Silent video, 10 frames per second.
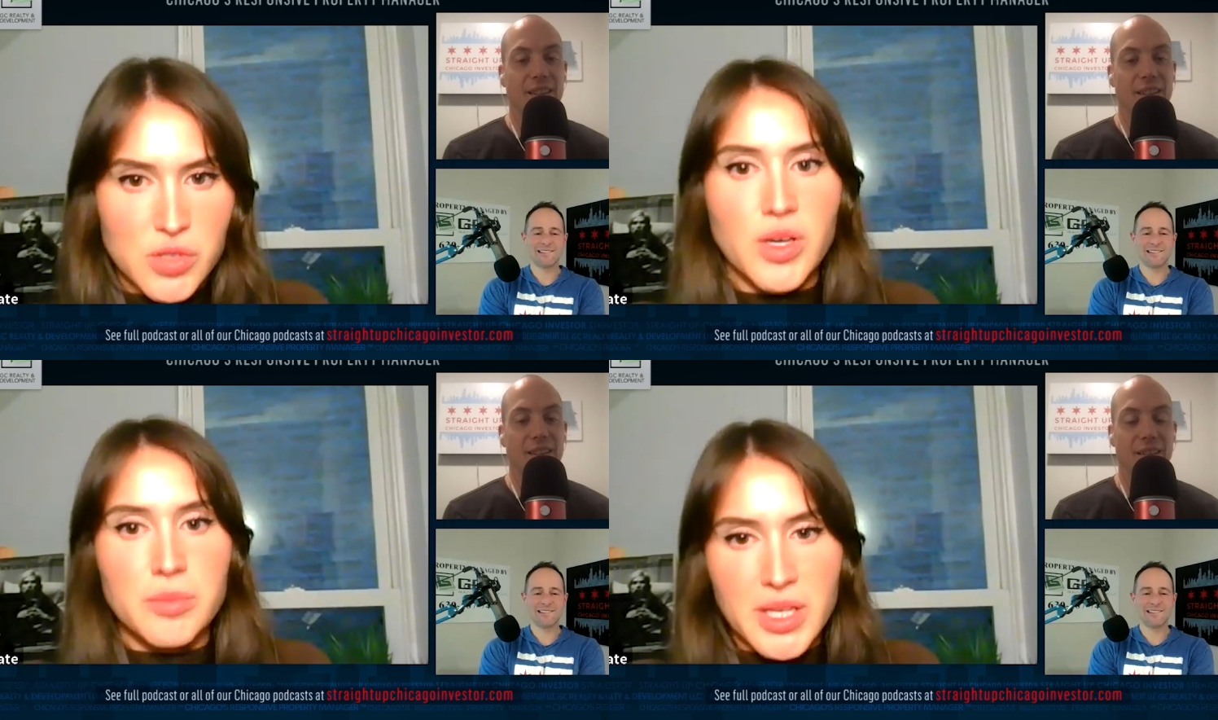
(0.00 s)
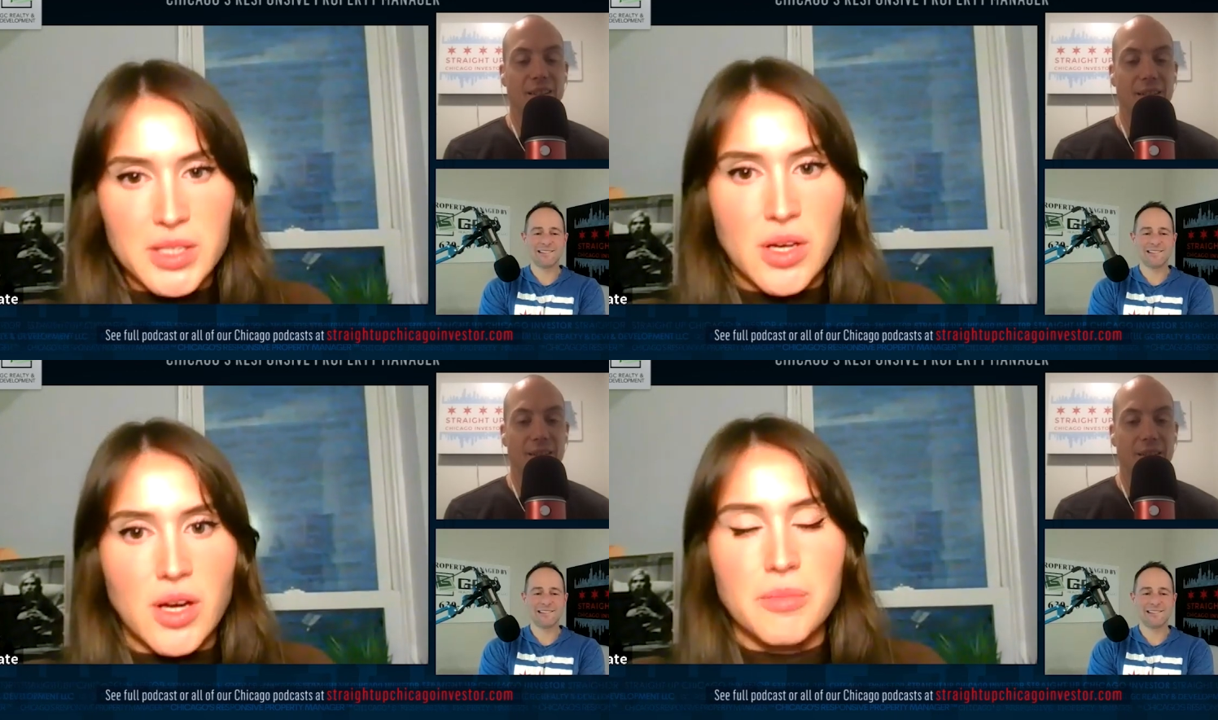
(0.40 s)
Speaker 1: with, one
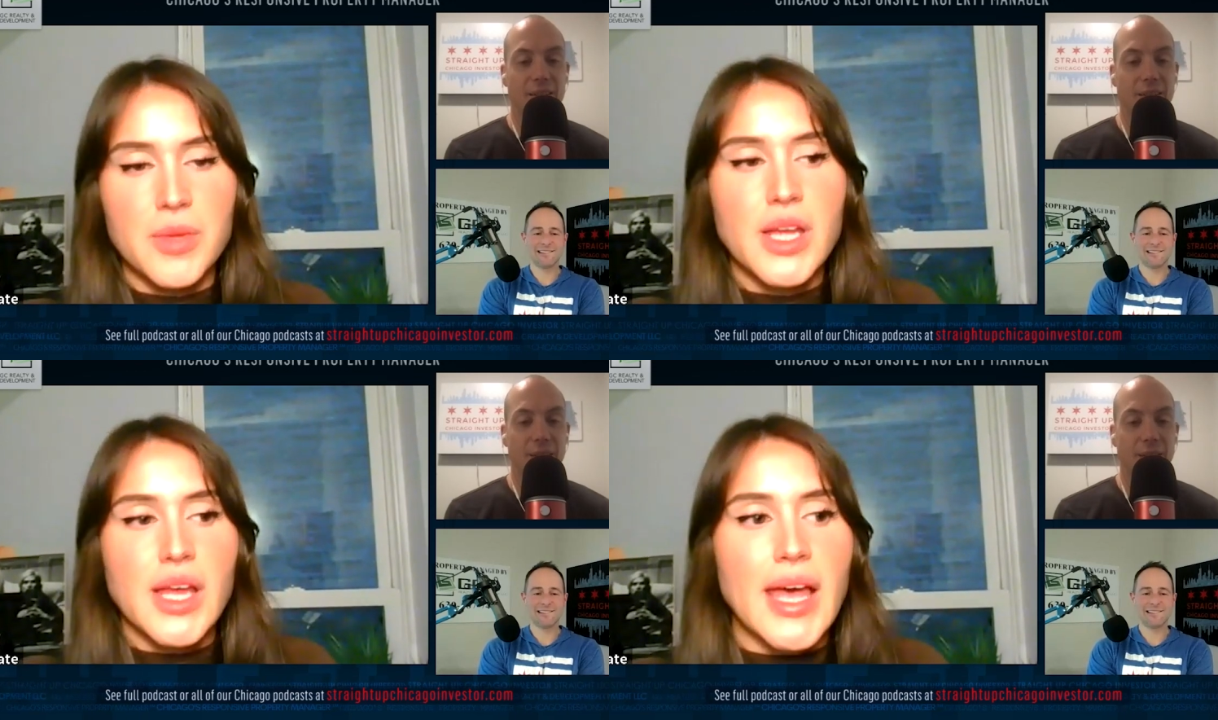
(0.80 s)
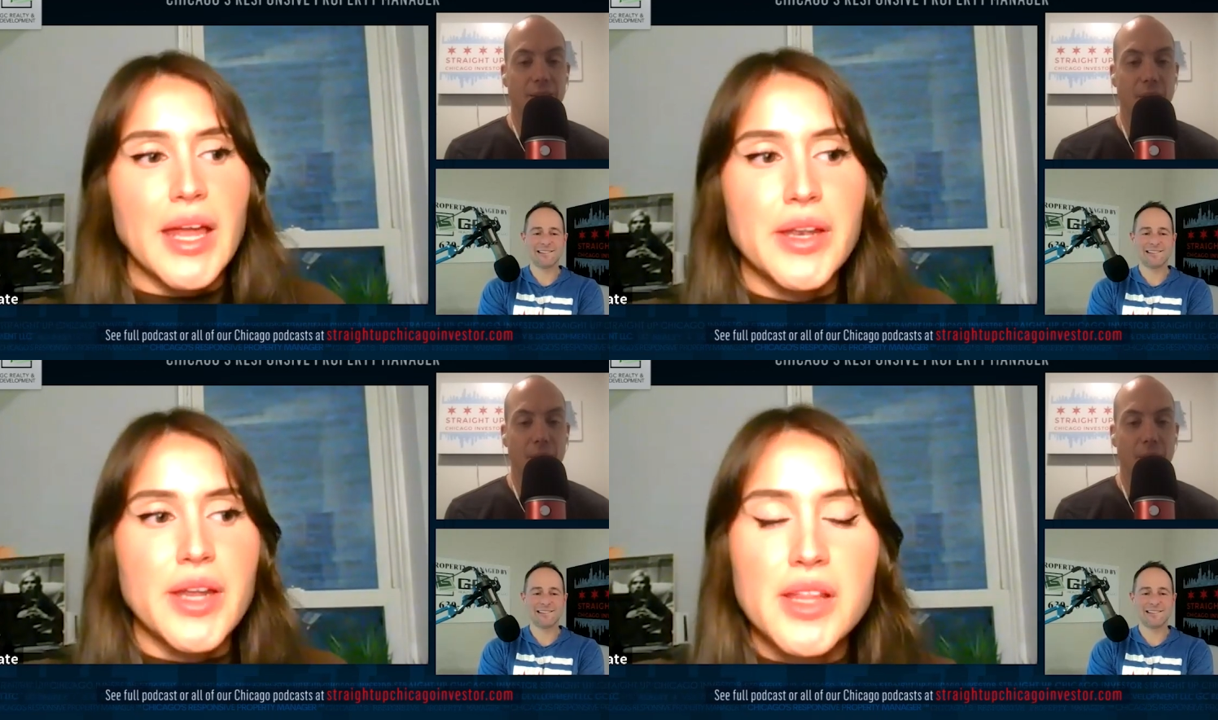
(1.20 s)
being Tom,
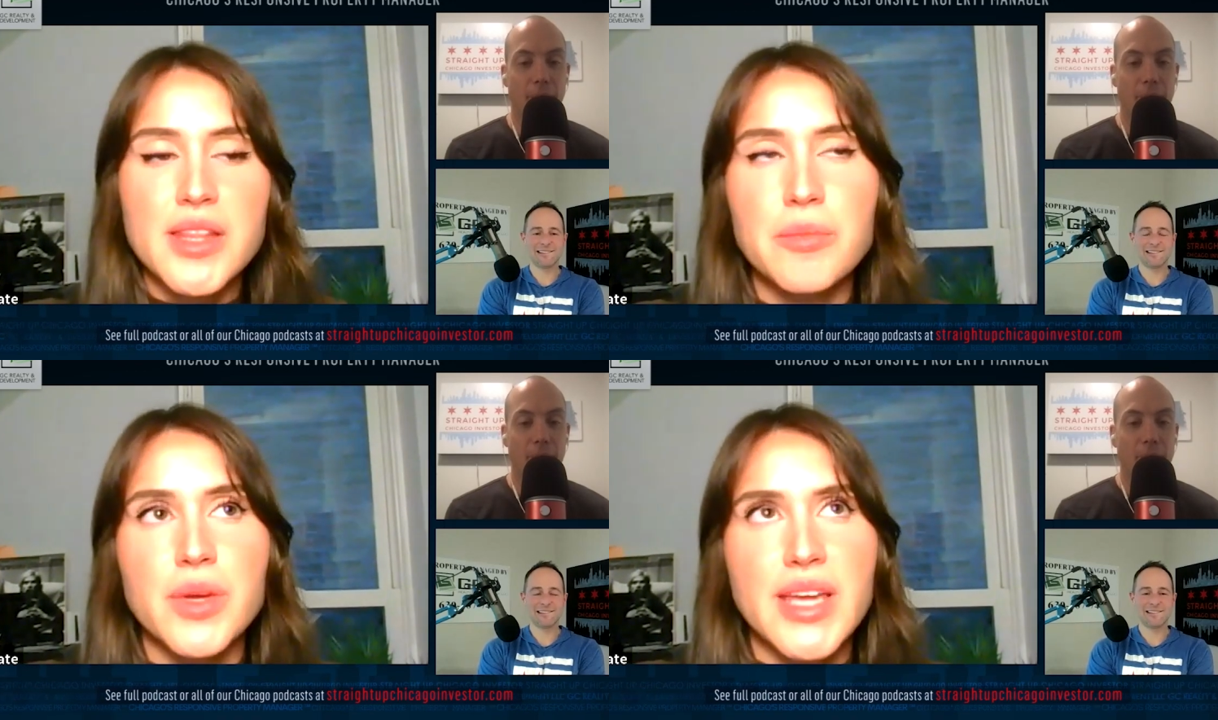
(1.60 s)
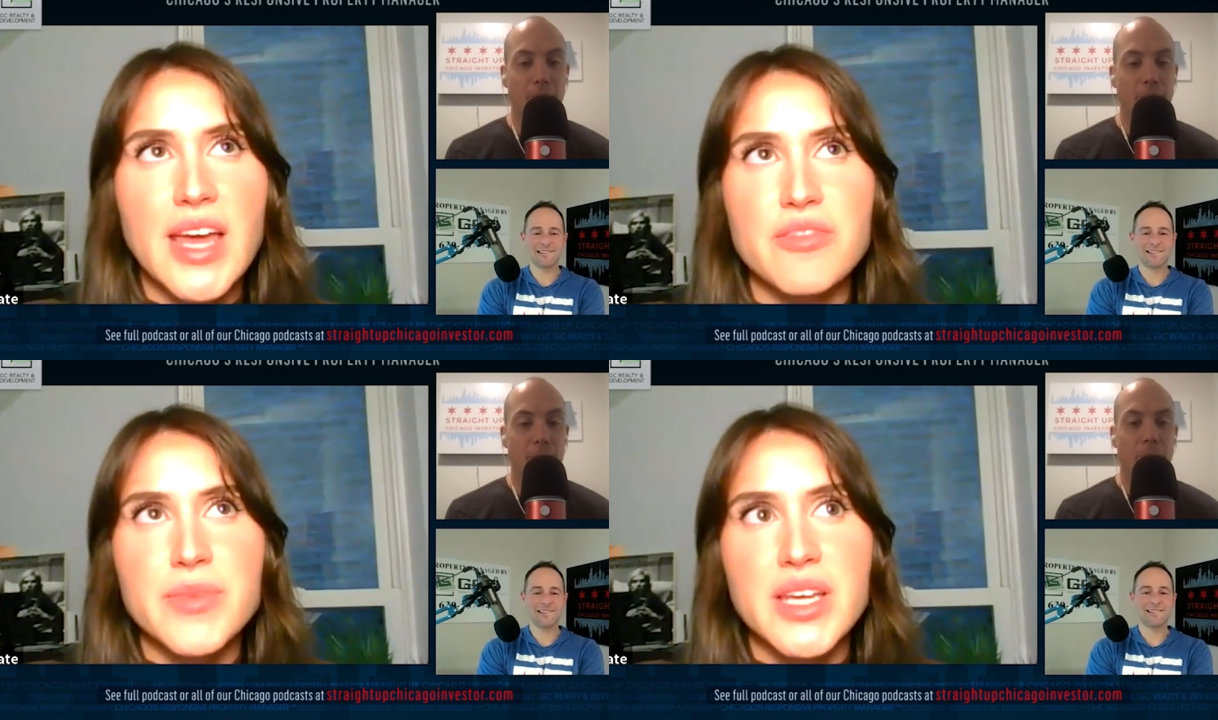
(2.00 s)
and none of them
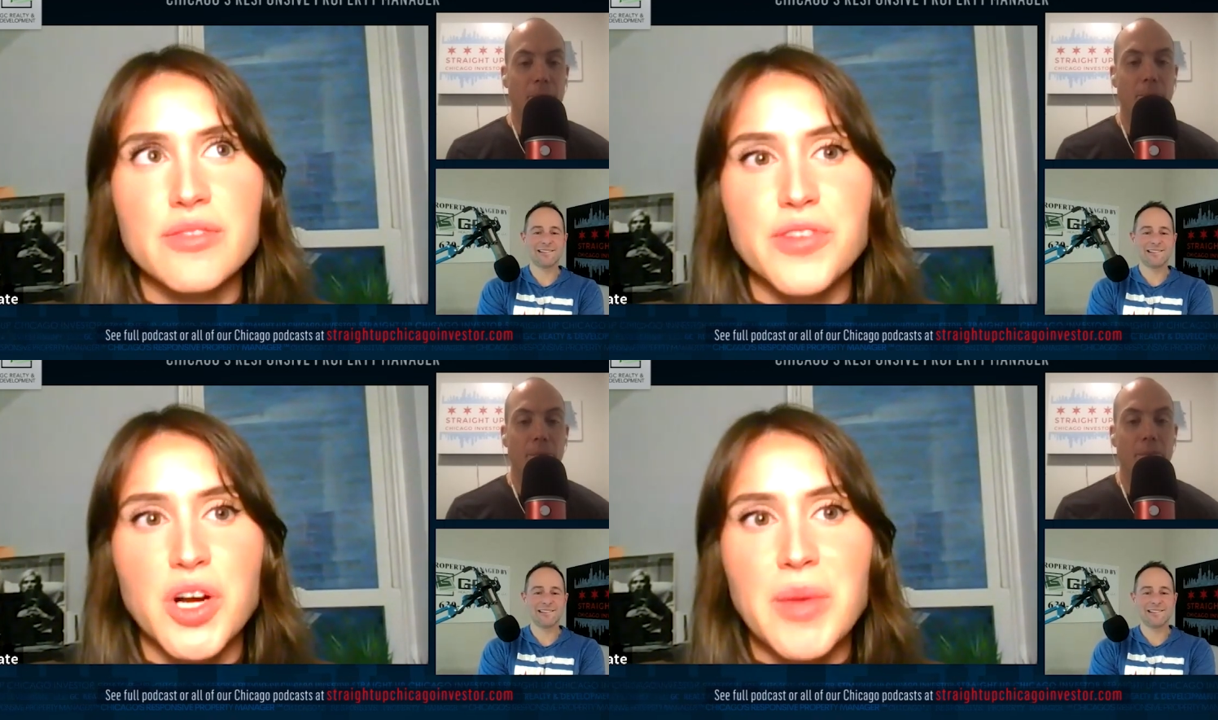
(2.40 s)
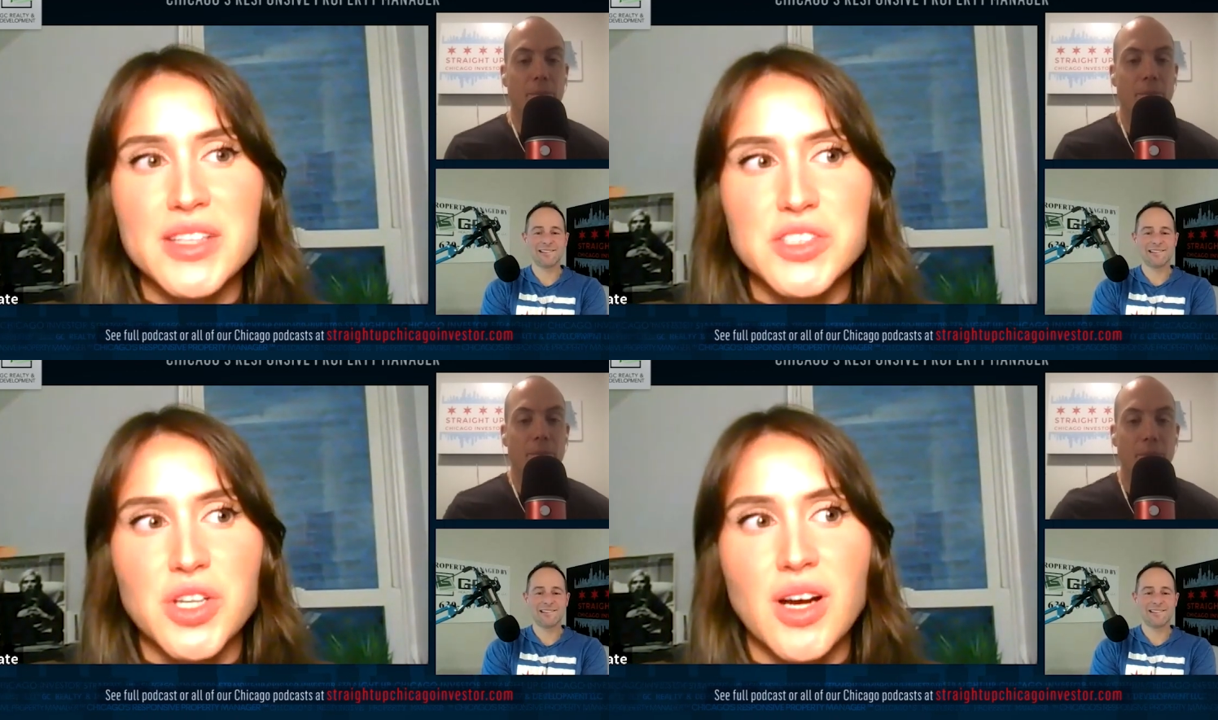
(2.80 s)
gave me a firm
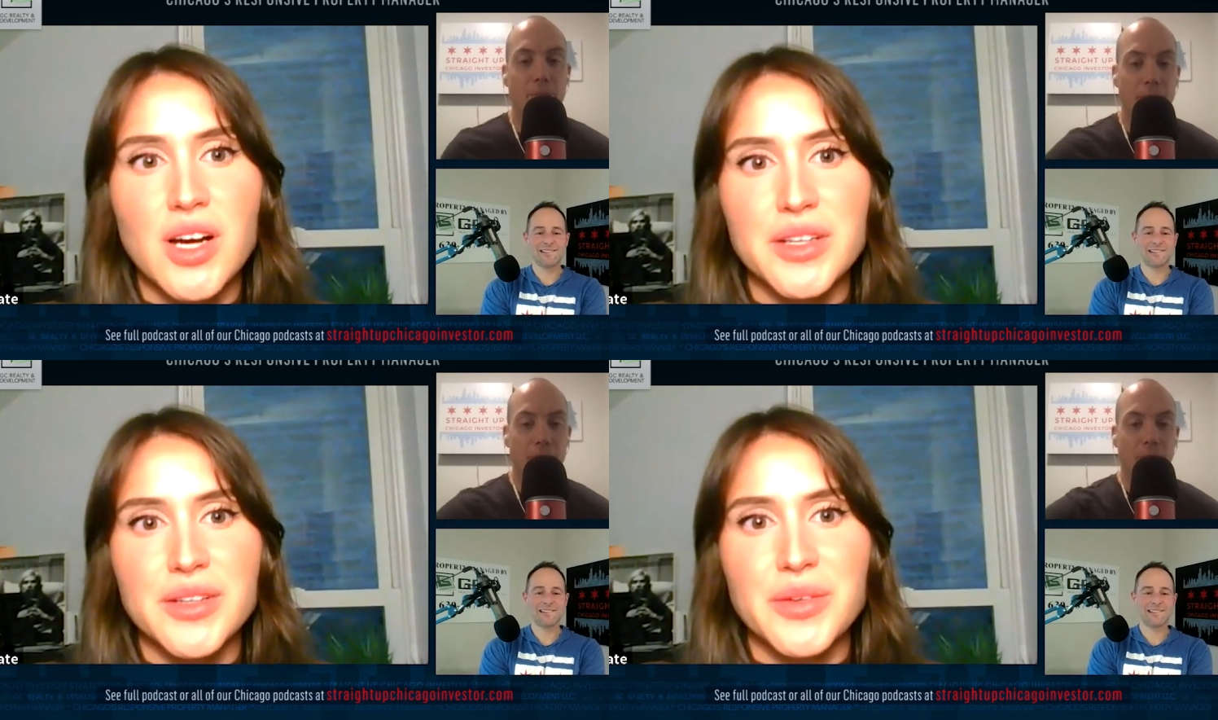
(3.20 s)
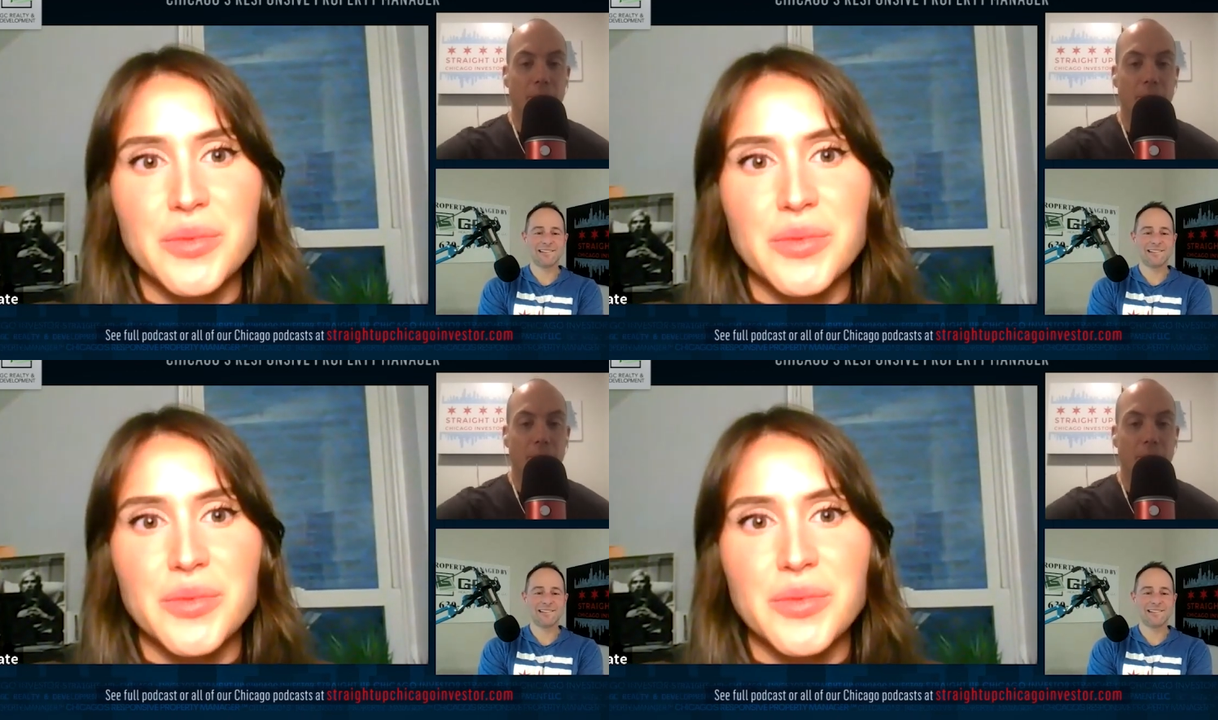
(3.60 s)
answer on